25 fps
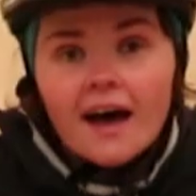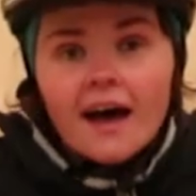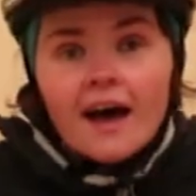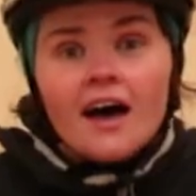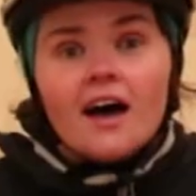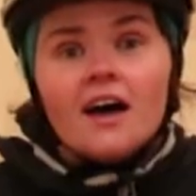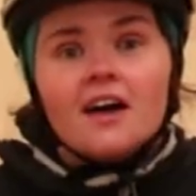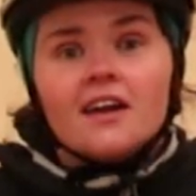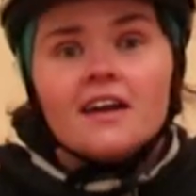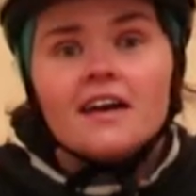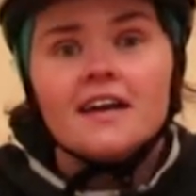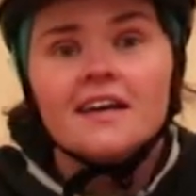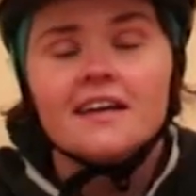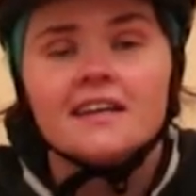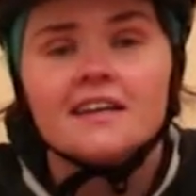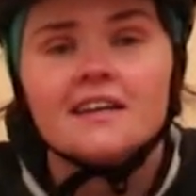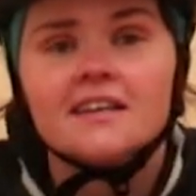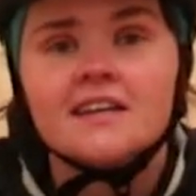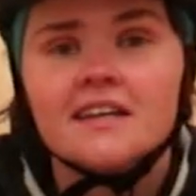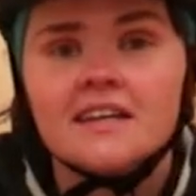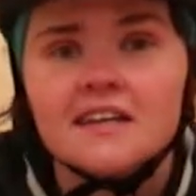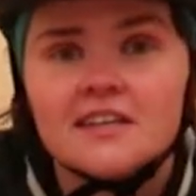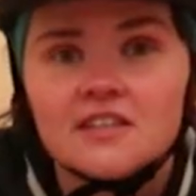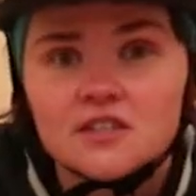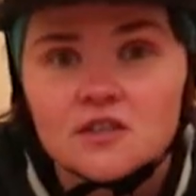Alright,
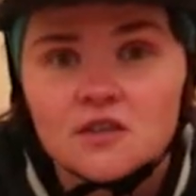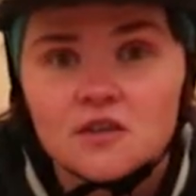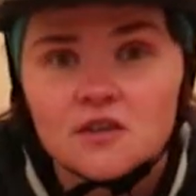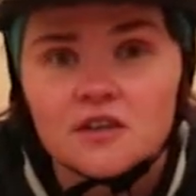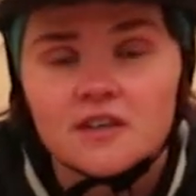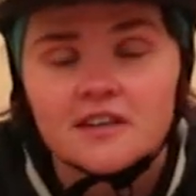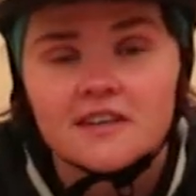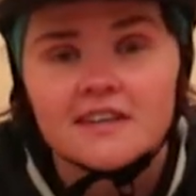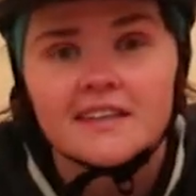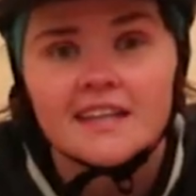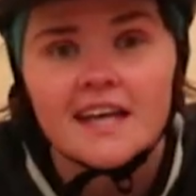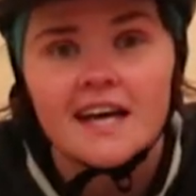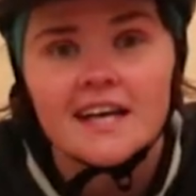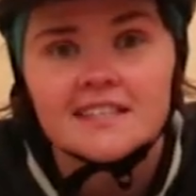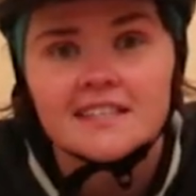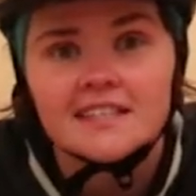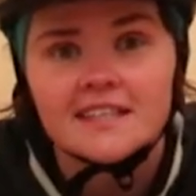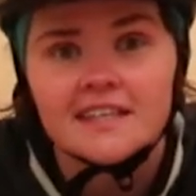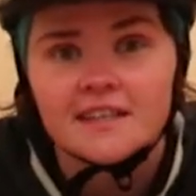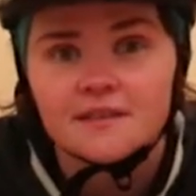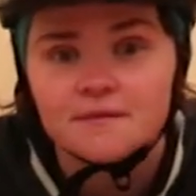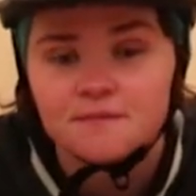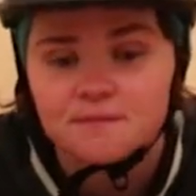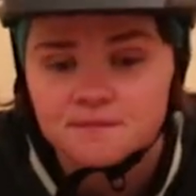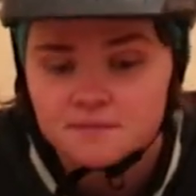so
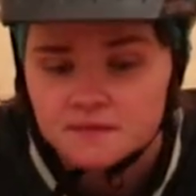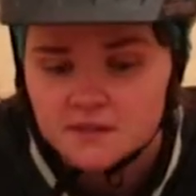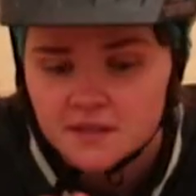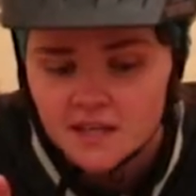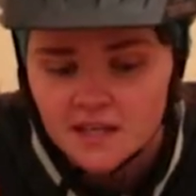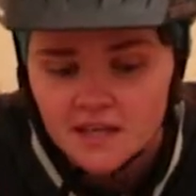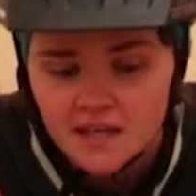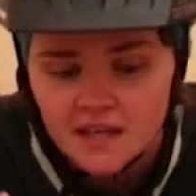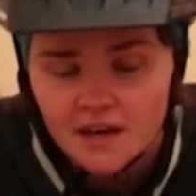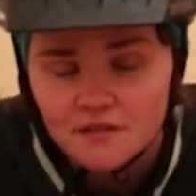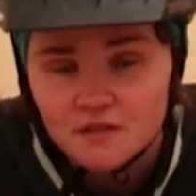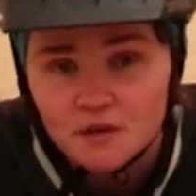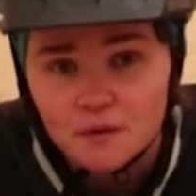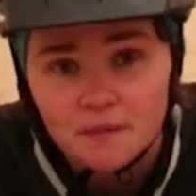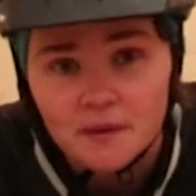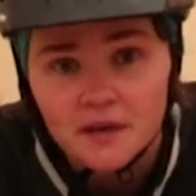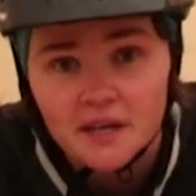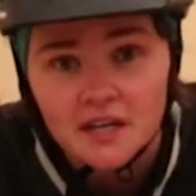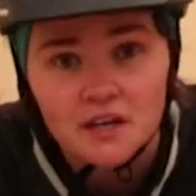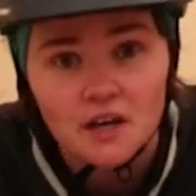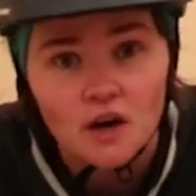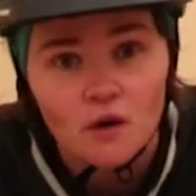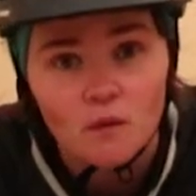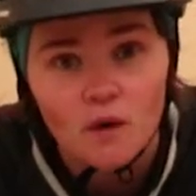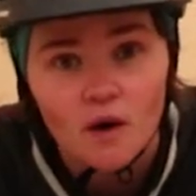lastly, if you're
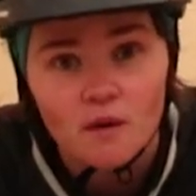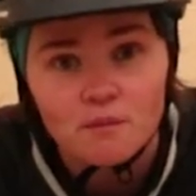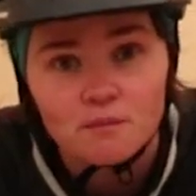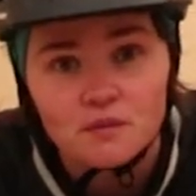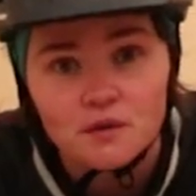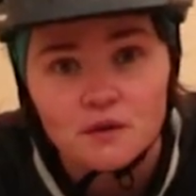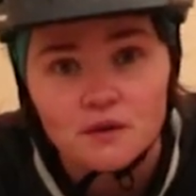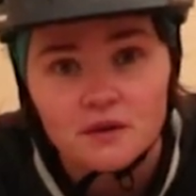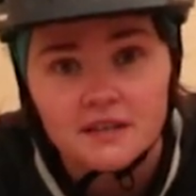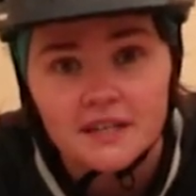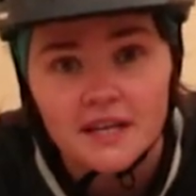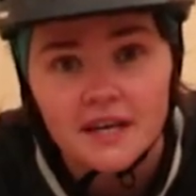picking up what I'm putting